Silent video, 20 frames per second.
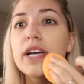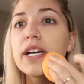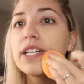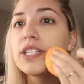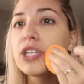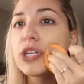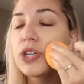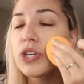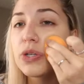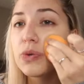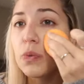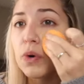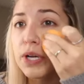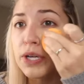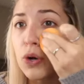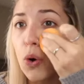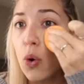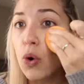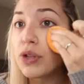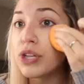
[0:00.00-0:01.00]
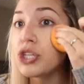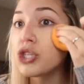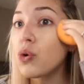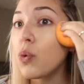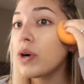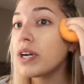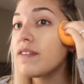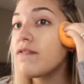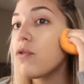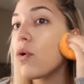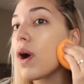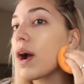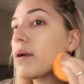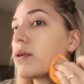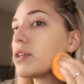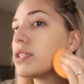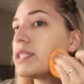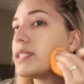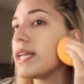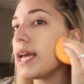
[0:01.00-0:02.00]
is a good one, or the
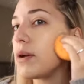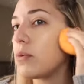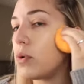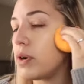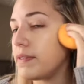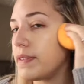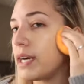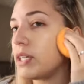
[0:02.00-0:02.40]
24-hour stay one.